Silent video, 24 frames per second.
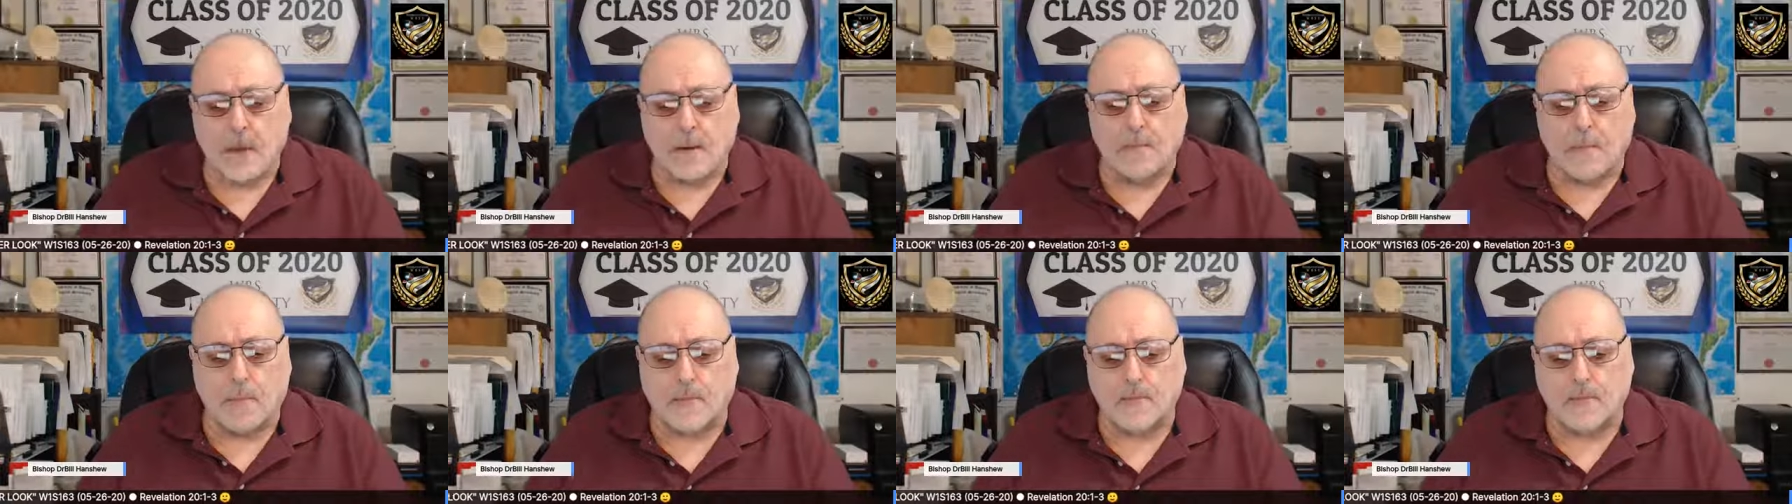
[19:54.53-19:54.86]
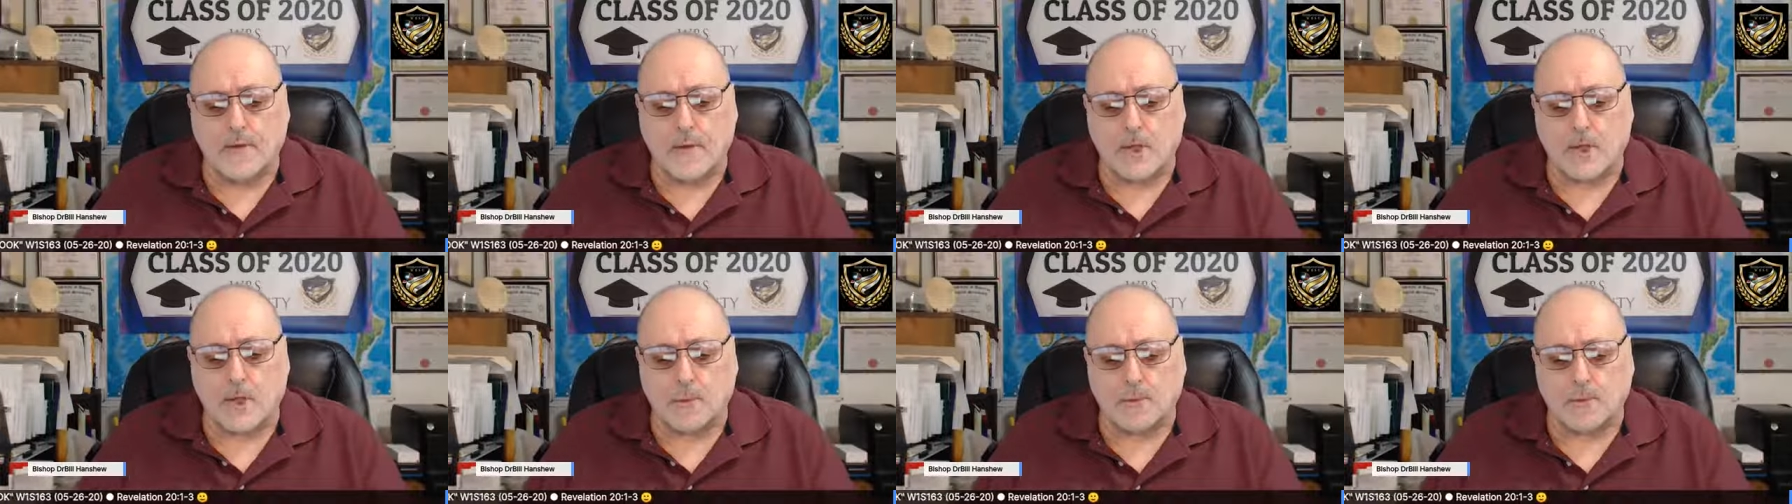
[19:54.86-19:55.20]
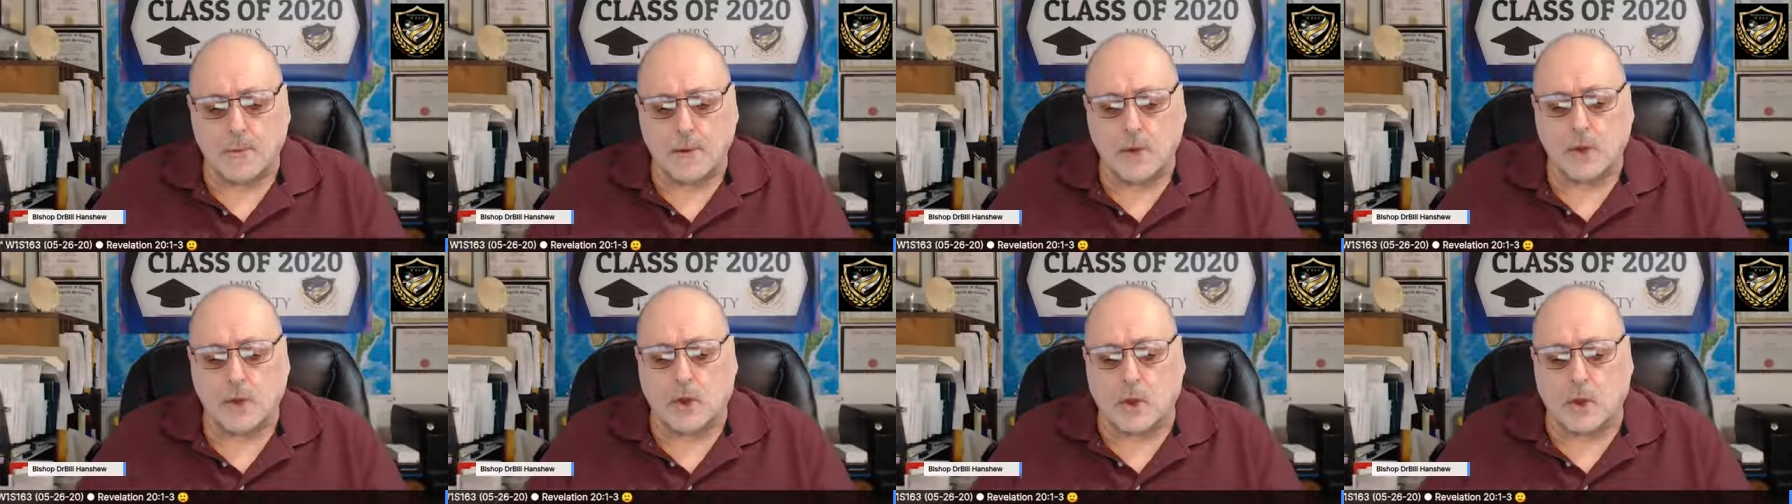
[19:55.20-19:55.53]
but the
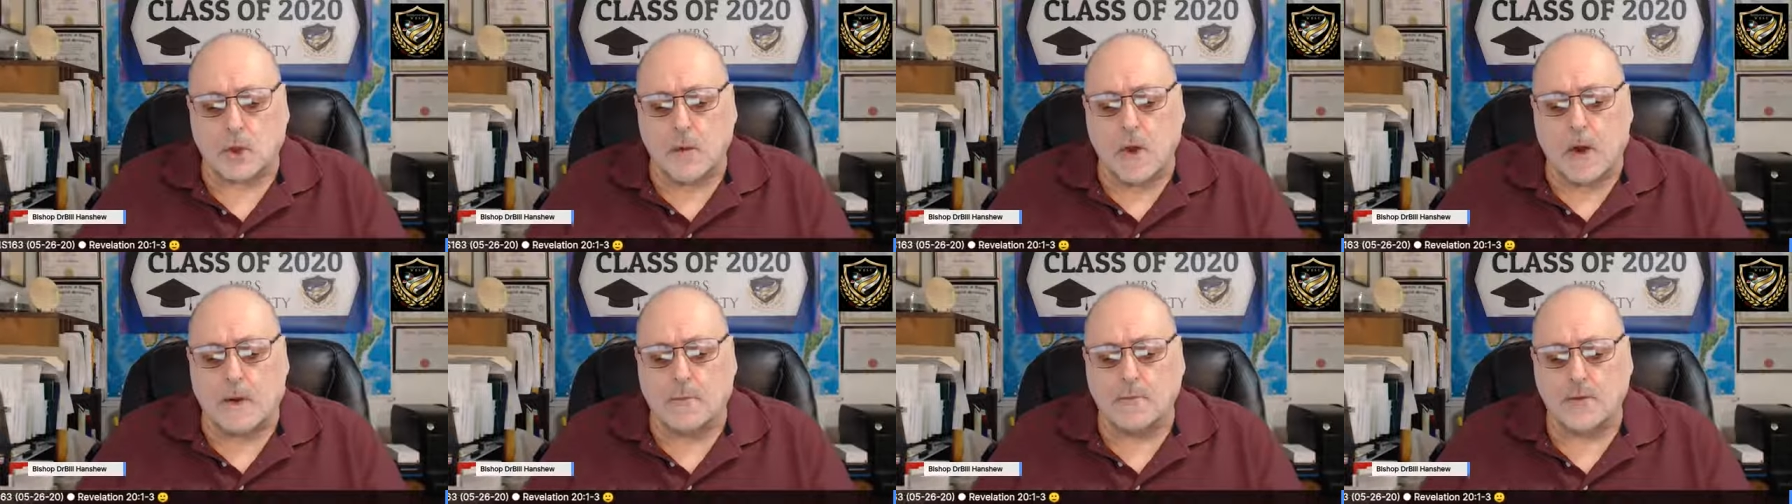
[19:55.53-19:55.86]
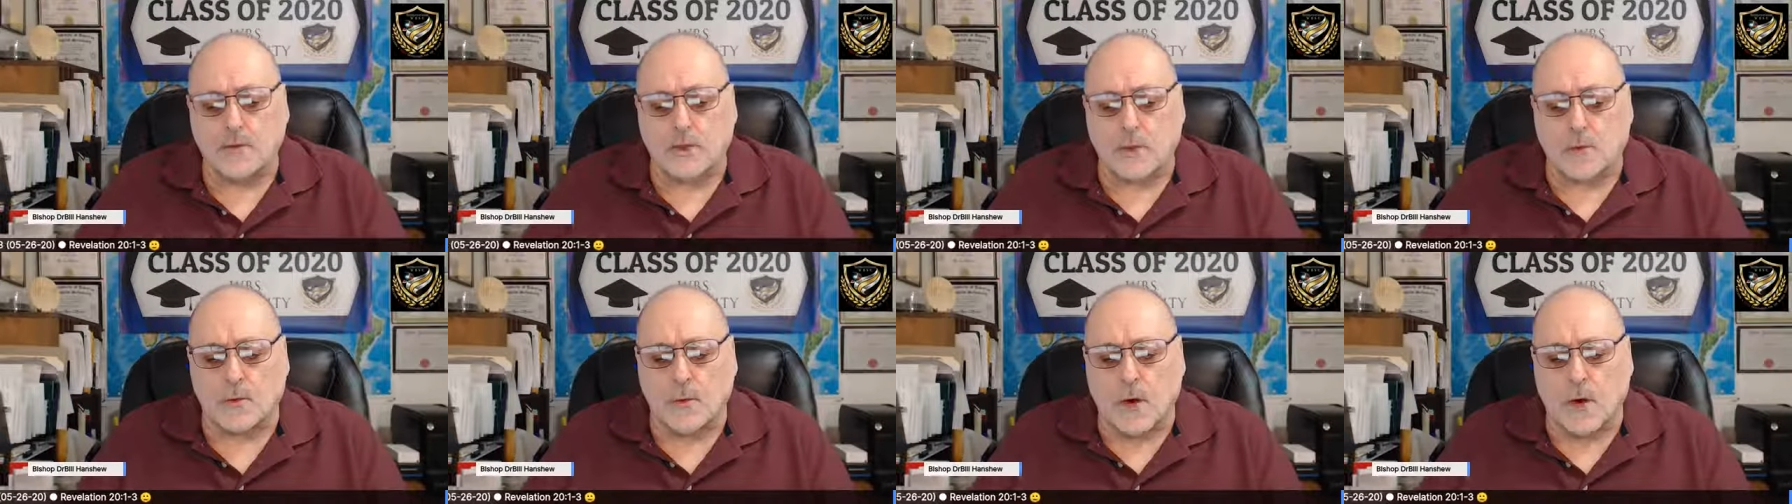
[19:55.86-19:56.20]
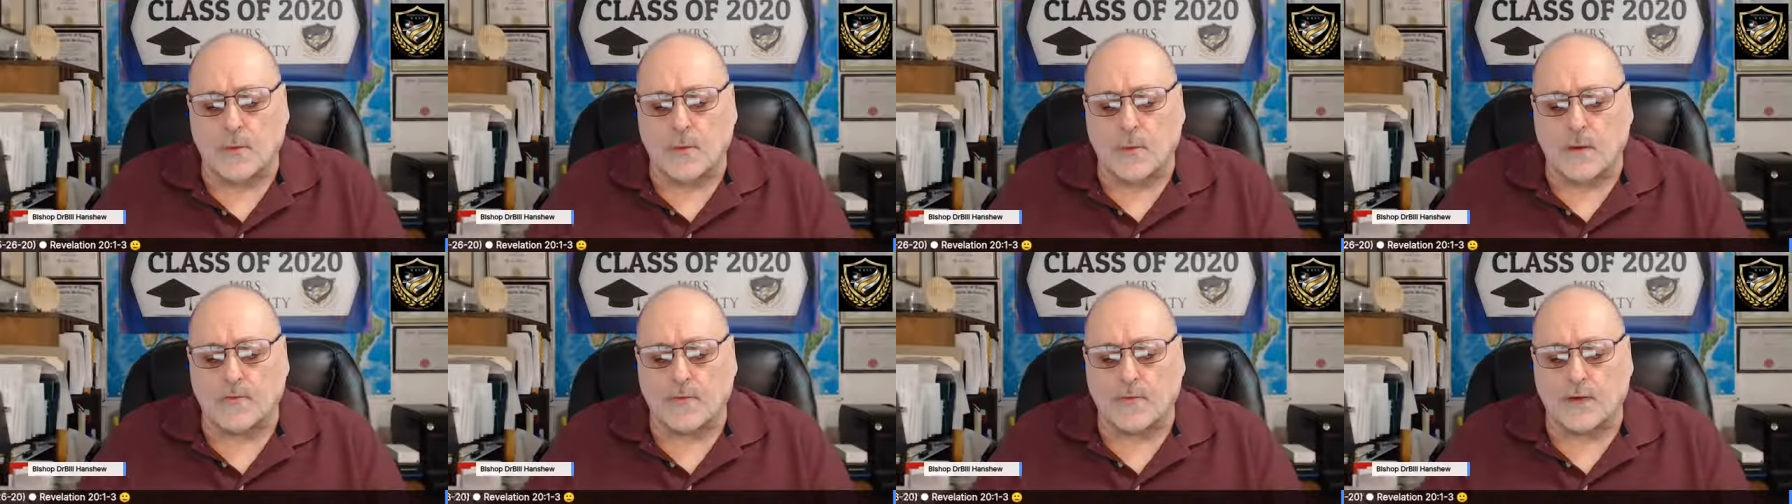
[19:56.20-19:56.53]
spiritual realm is the
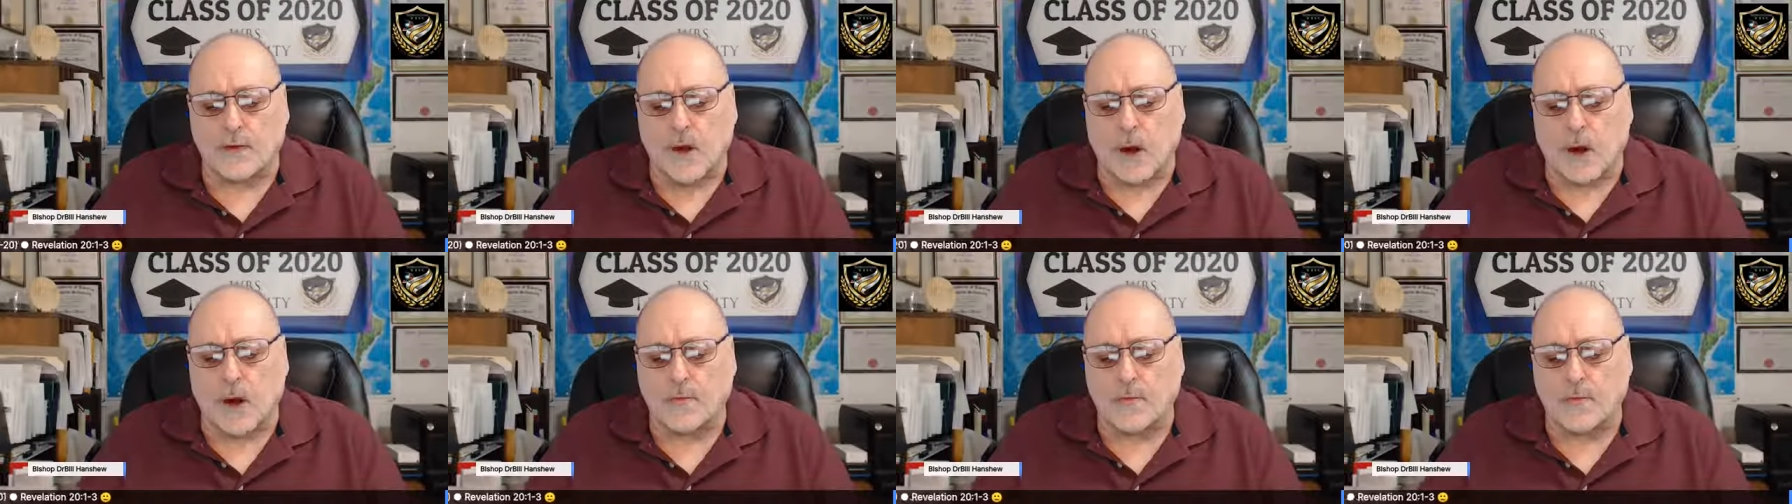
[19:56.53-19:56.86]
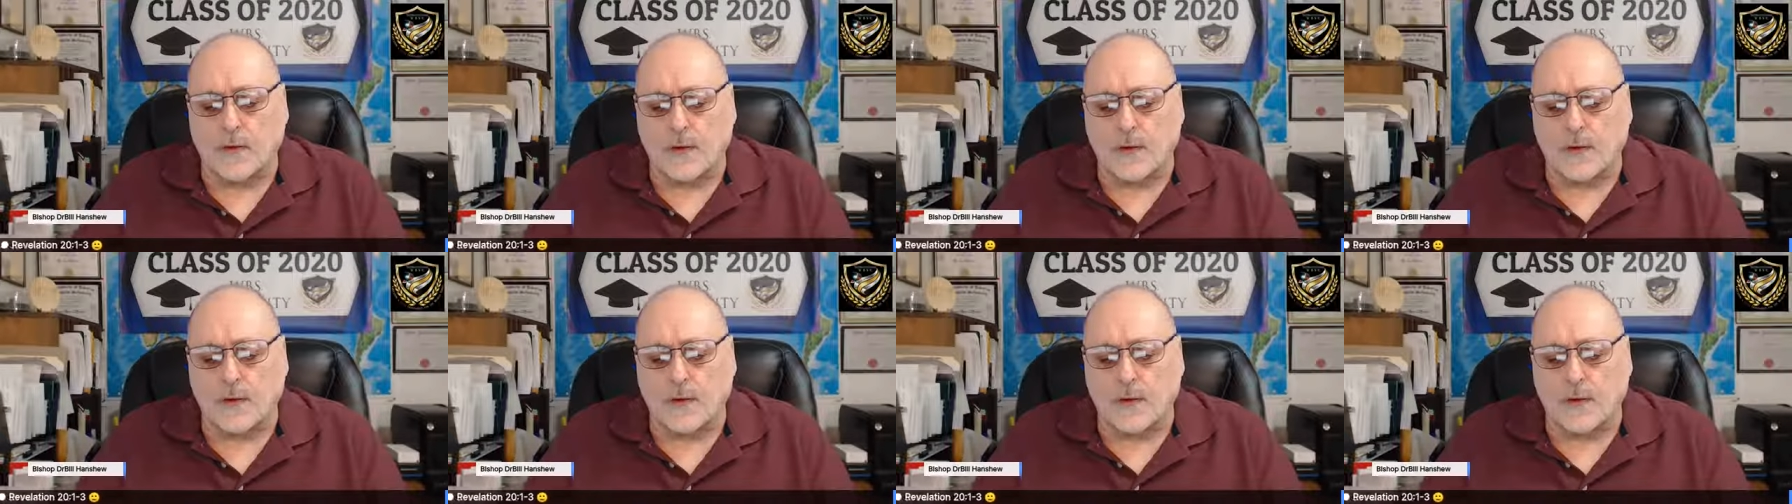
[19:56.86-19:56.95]
realm of God.